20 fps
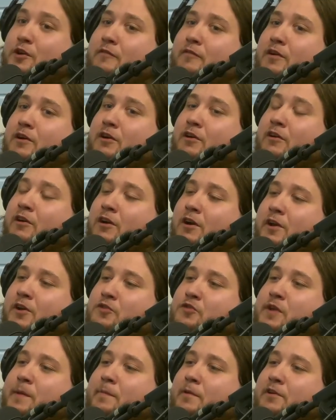ever heard of
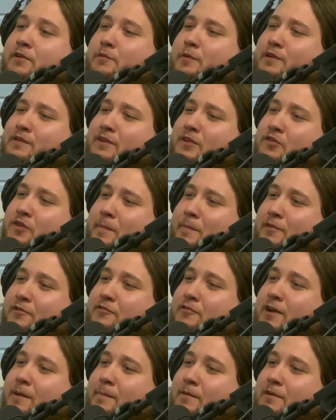Jeepers? What is it?
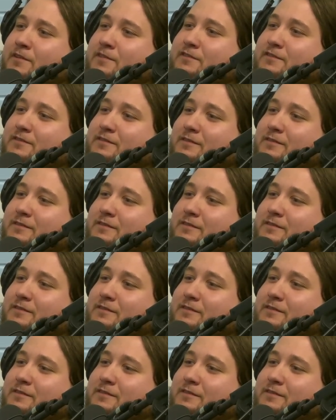Jeepers Creepers?